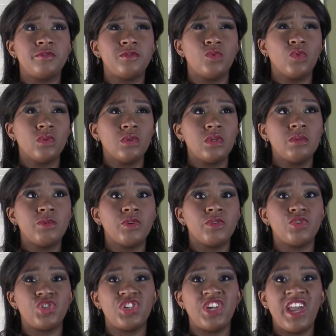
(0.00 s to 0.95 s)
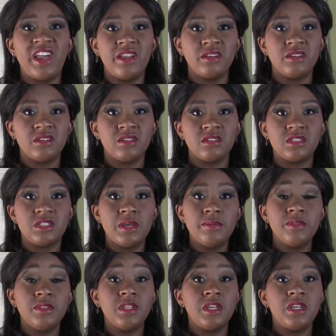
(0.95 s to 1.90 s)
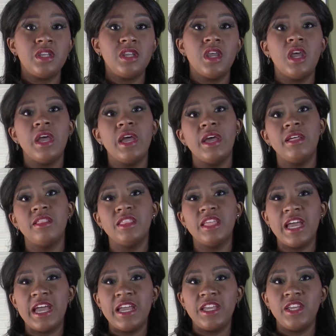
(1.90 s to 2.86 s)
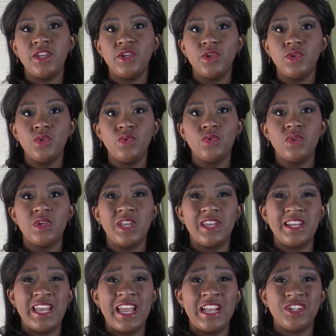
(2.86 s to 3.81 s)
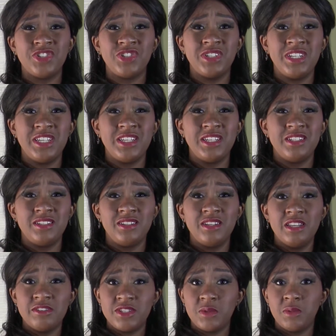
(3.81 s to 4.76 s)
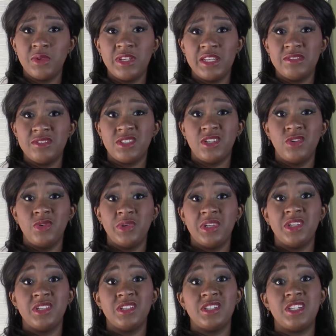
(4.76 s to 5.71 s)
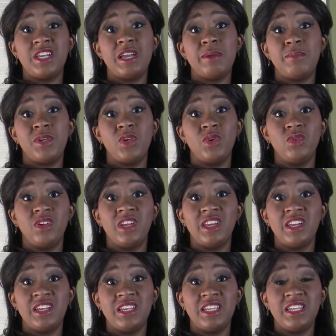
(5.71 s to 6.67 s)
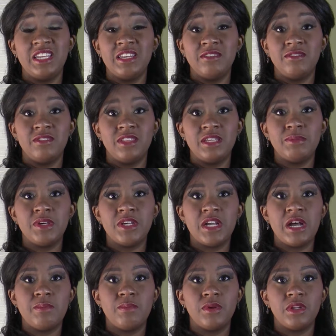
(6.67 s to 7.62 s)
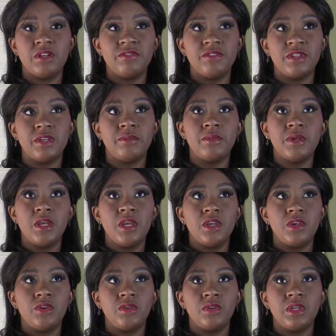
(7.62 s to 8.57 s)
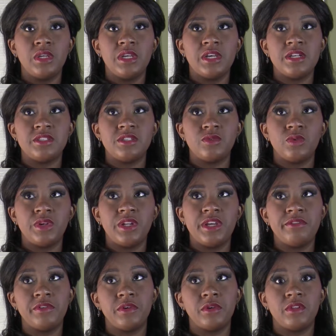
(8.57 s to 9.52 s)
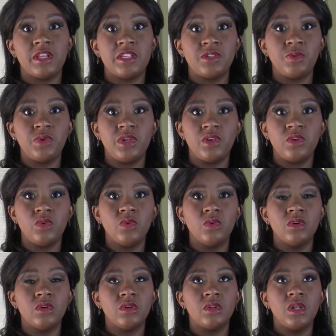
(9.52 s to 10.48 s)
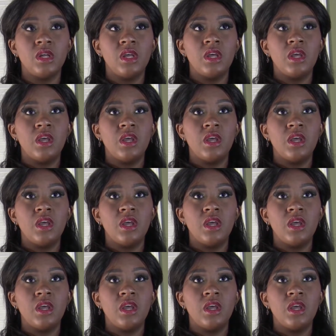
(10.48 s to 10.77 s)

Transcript: forum or chat something that you can actually if someone gives you a good tip, you can give them a couple of them. Duolingo's, whatever. That's pretty cool.